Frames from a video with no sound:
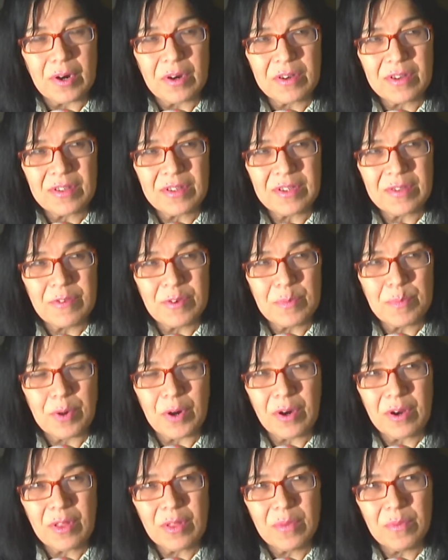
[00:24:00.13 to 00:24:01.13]
if you're
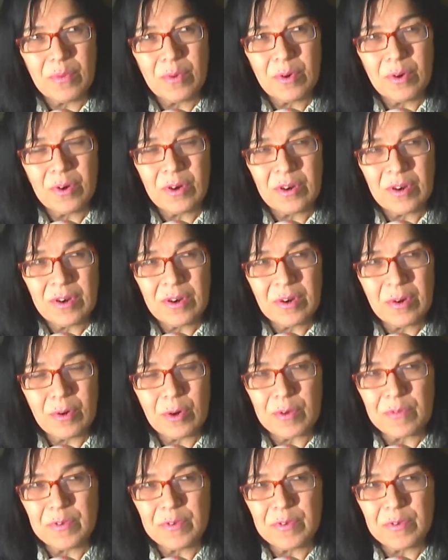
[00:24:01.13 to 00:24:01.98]
part of the war or